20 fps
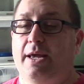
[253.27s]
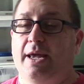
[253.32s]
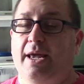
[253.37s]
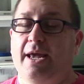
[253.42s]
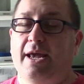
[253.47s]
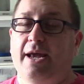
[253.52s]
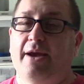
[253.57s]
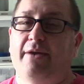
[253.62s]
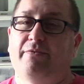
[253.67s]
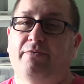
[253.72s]

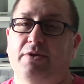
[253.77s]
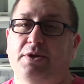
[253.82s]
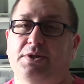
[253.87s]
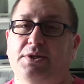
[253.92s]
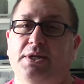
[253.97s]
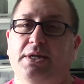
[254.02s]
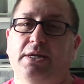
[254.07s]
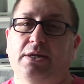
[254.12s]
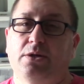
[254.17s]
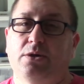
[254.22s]
Every
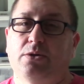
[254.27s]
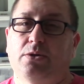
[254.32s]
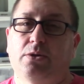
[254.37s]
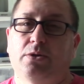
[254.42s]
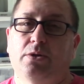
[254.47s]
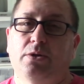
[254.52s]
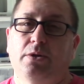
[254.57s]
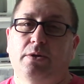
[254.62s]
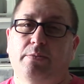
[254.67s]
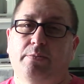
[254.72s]

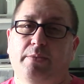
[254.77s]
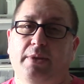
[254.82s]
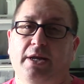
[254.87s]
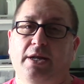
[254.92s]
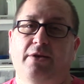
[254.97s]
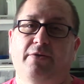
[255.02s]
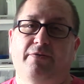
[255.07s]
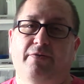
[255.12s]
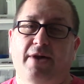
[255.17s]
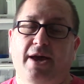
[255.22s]
single
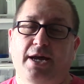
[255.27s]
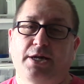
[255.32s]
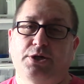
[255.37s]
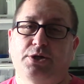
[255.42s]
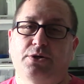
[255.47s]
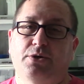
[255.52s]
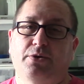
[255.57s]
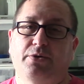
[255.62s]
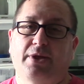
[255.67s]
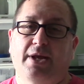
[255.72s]

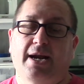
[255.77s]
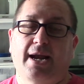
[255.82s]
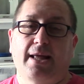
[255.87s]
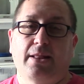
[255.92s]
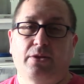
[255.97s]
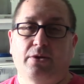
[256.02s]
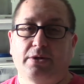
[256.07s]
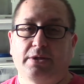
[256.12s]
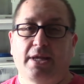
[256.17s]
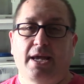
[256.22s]
manufacturer that I
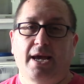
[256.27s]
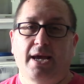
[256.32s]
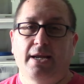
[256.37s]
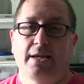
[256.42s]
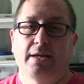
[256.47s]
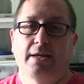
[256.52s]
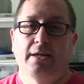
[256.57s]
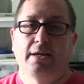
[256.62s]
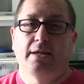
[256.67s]
looked at